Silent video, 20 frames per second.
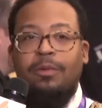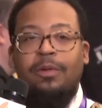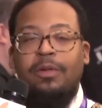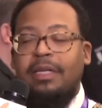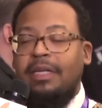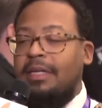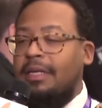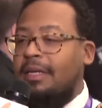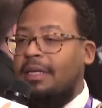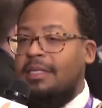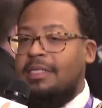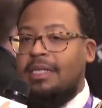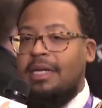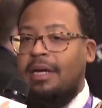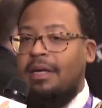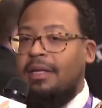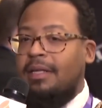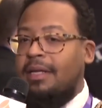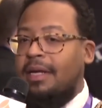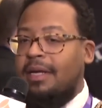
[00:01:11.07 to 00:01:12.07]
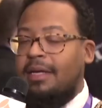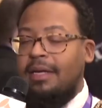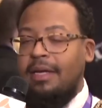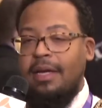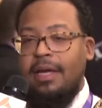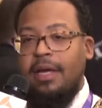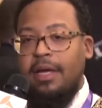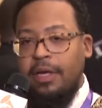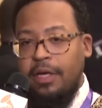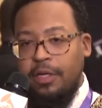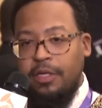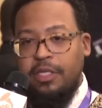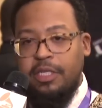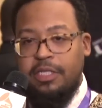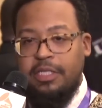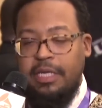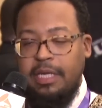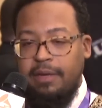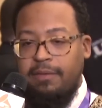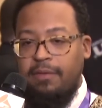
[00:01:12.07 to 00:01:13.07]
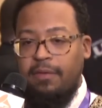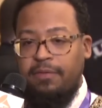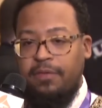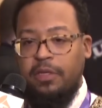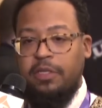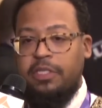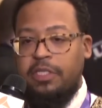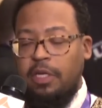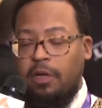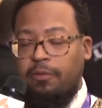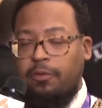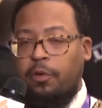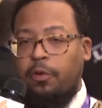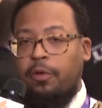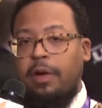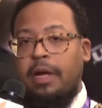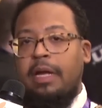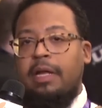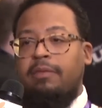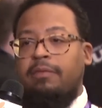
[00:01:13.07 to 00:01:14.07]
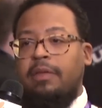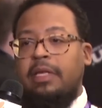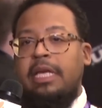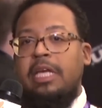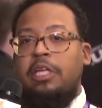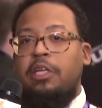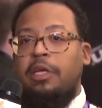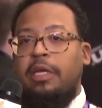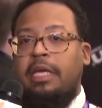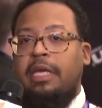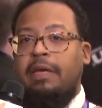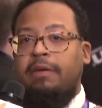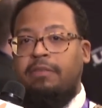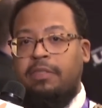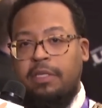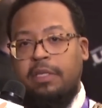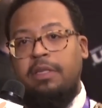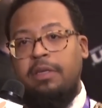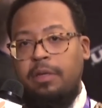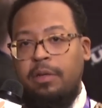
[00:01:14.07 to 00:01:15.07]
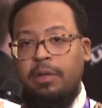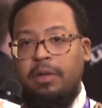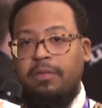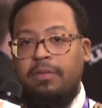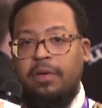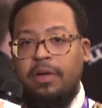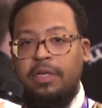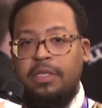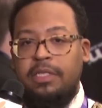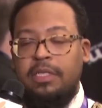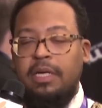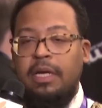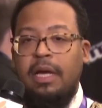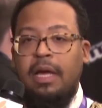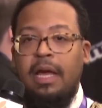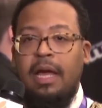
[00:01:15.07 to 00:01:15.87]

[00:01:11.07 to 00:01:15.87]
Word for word: rooted in. It's kind of like you just give of yourself creatively, and you give to the universe,